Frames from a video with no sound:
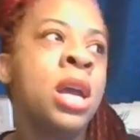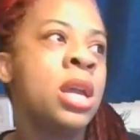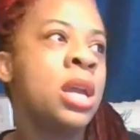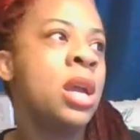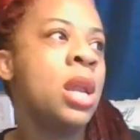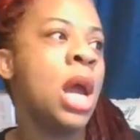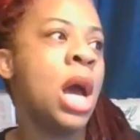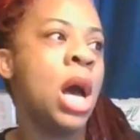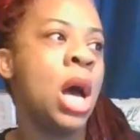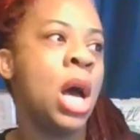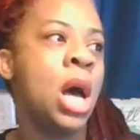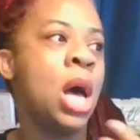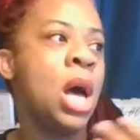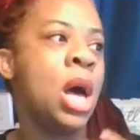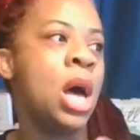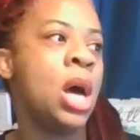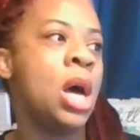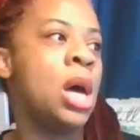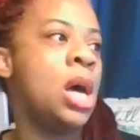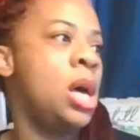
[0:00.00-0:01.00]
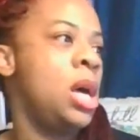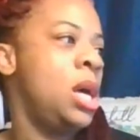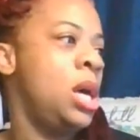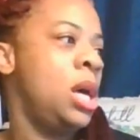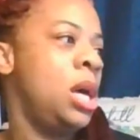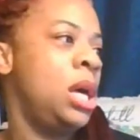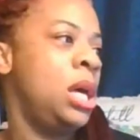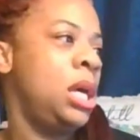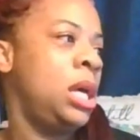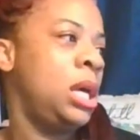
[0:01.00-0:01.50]
You
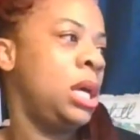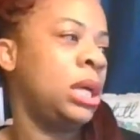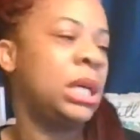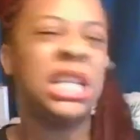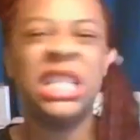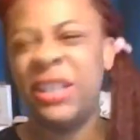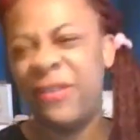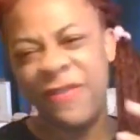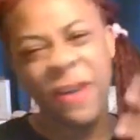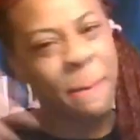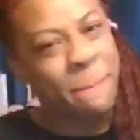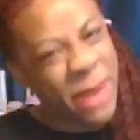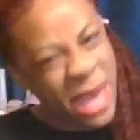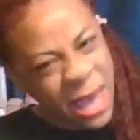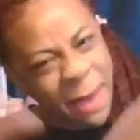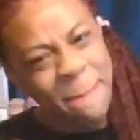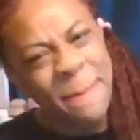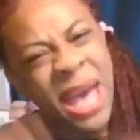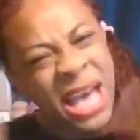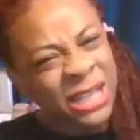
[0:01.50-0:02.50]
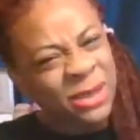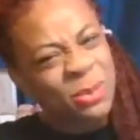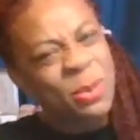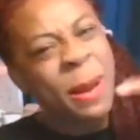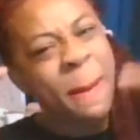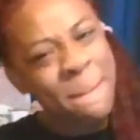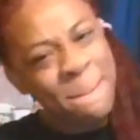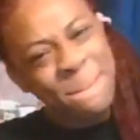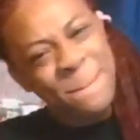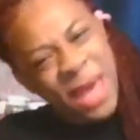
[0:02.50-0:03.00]
know, because if a bee messed
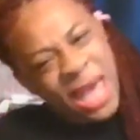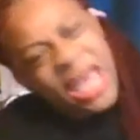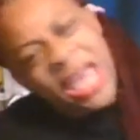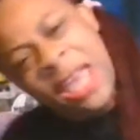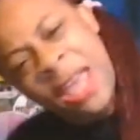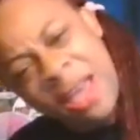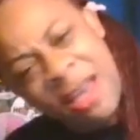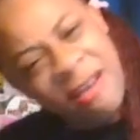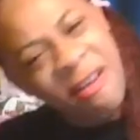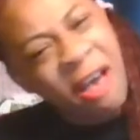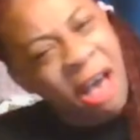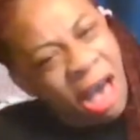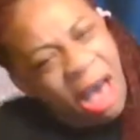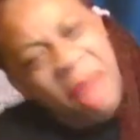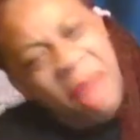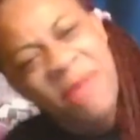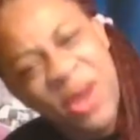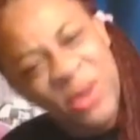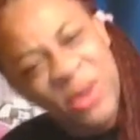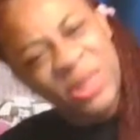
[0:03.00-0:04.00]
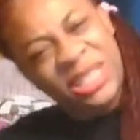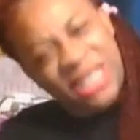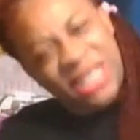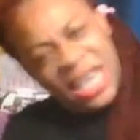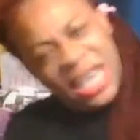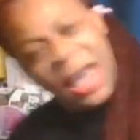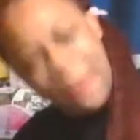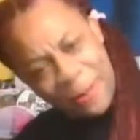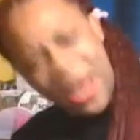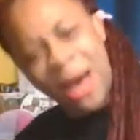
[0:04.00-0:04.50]
with me, I'm going to
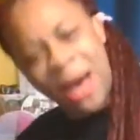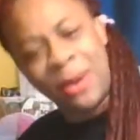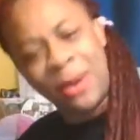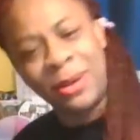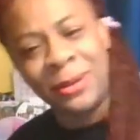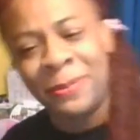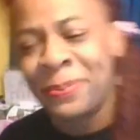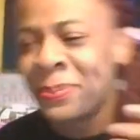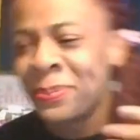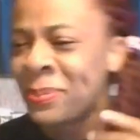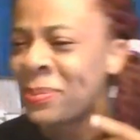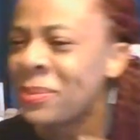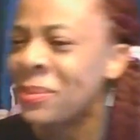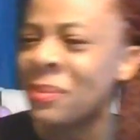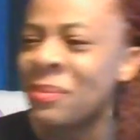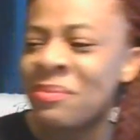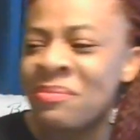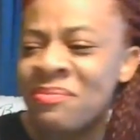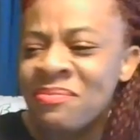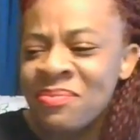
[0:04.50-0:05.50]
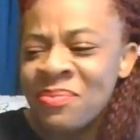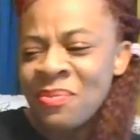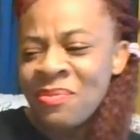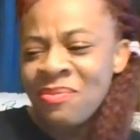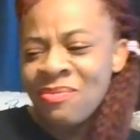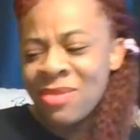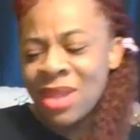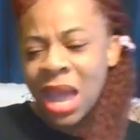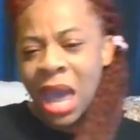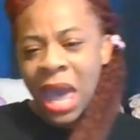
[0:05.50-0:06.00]
see about
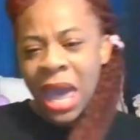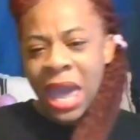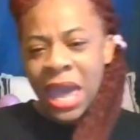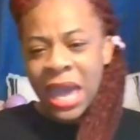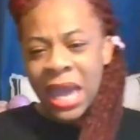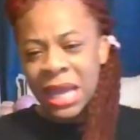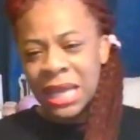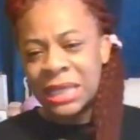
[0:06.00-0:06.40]
it.